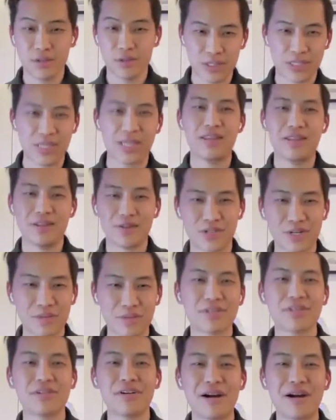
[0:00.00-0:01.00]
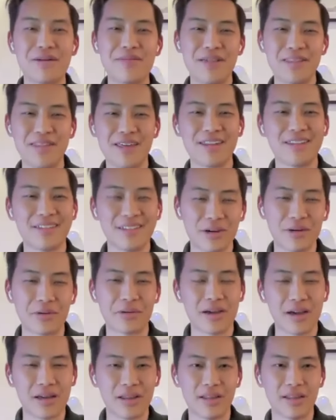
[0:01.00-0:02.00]
So we're sending the trips to him, and then,
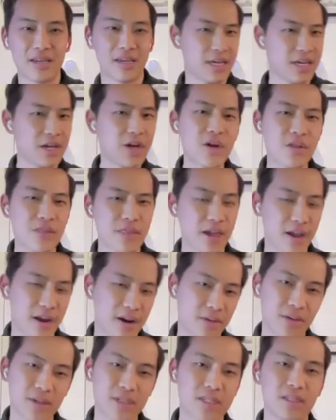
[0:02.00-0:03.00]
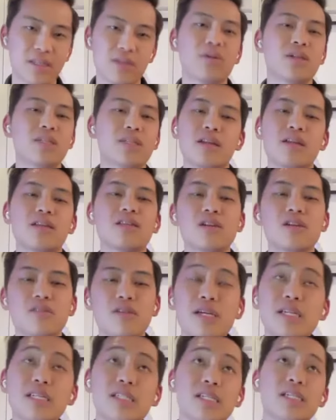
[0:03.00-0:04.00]
like here and there, it wasn't anything
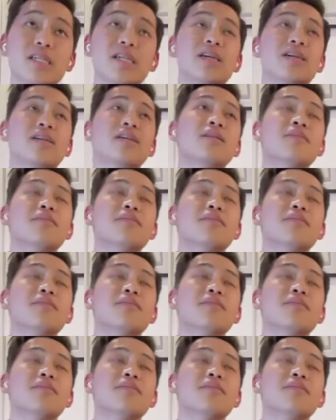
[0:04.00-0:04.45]
crazy.